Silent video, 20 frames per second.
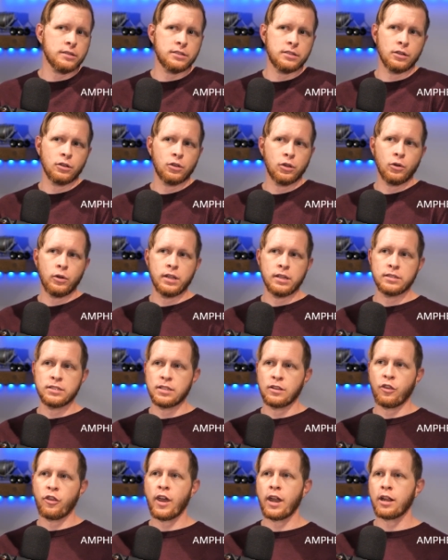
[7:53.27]
including
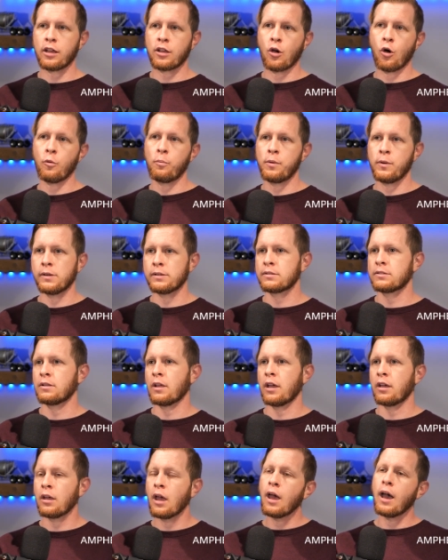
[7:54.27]
synthetic opiates
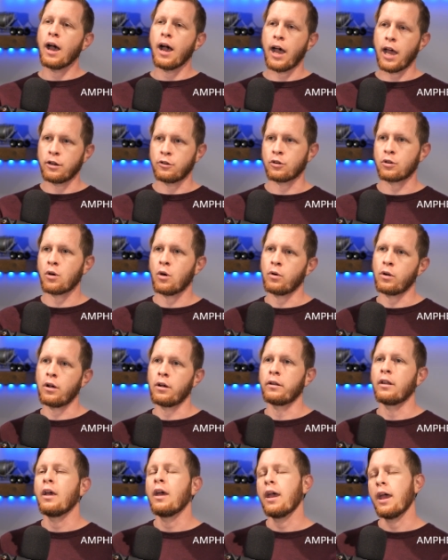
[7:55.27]
like hydrocodone
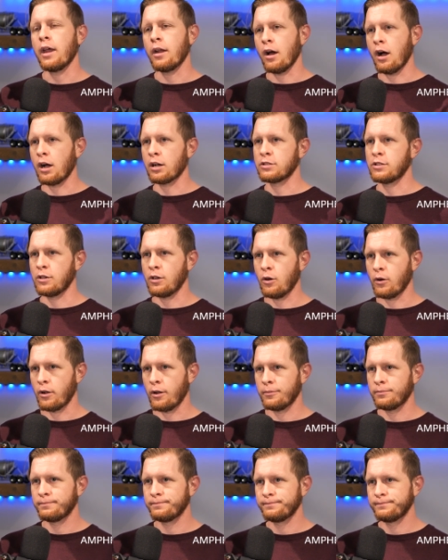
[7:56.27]
and oxycodone.